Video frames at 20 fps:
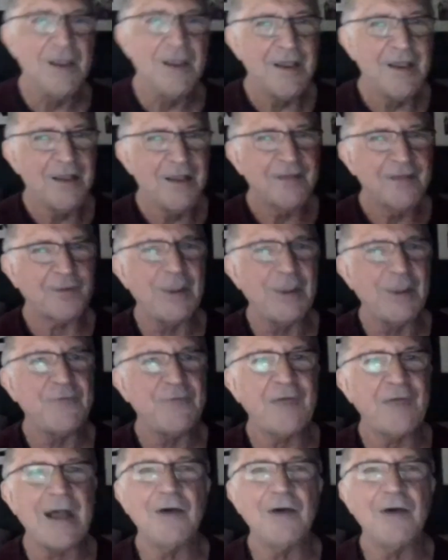So he
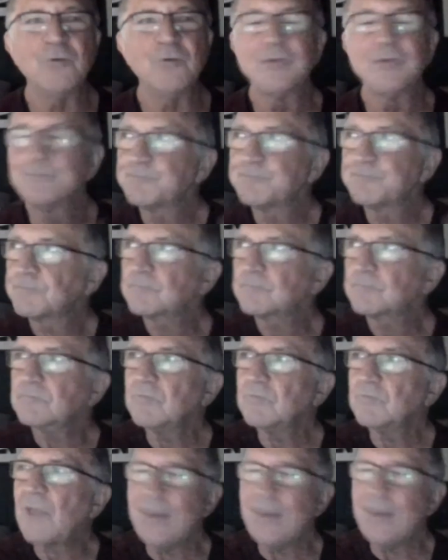found
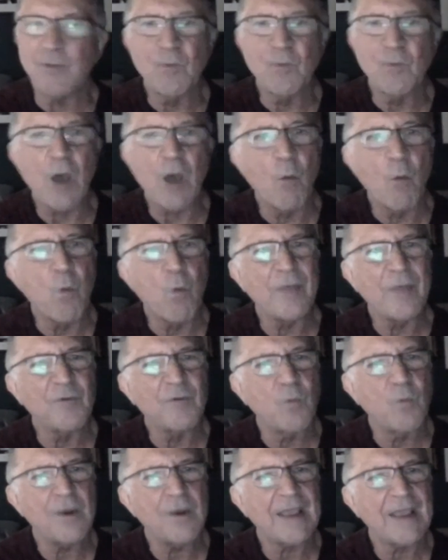there was
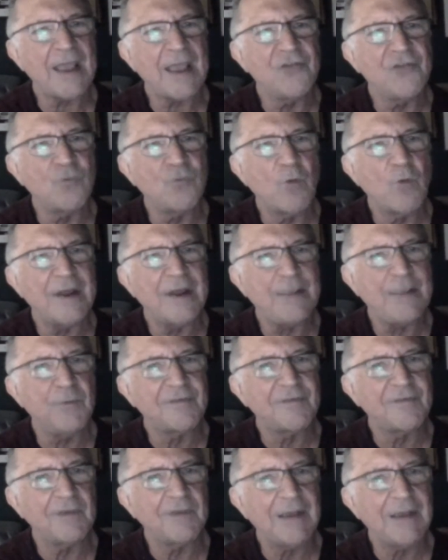one occasion when he
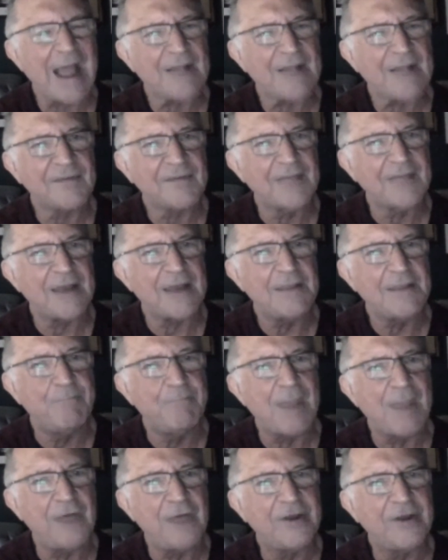was accidentally
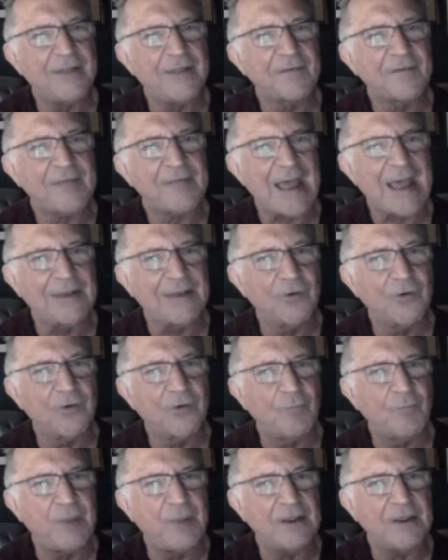buried in sand on a
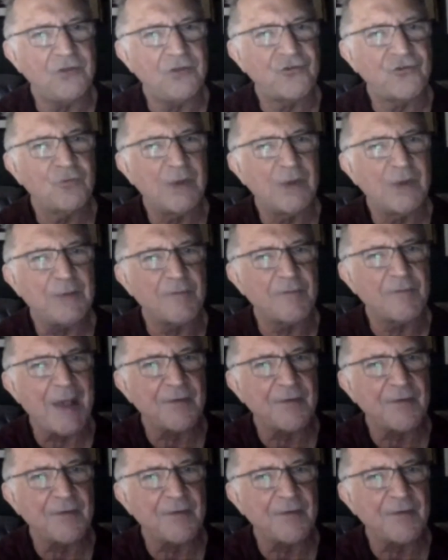beach when he was about